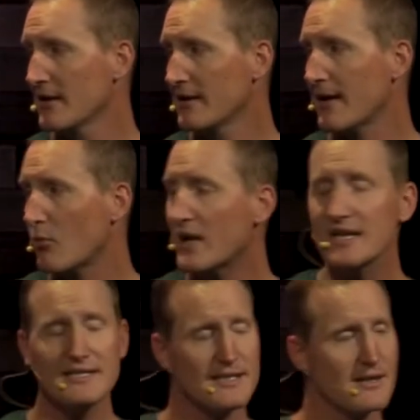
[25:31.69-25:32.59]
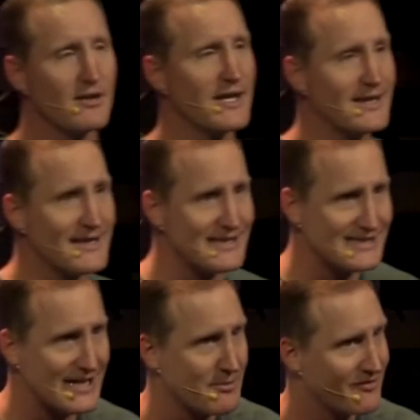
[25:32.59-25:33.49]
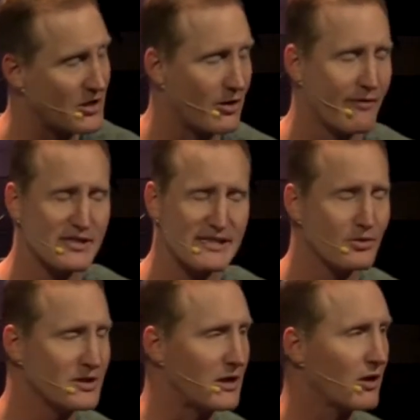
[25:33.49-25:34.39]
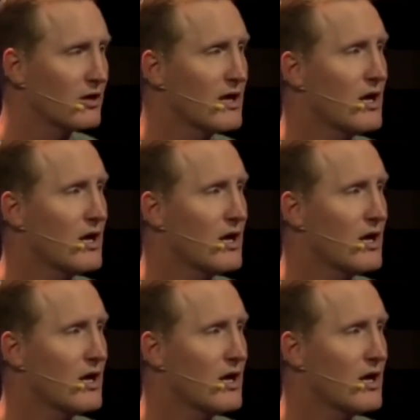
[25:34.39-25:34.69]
That we, in this time of year, every single year,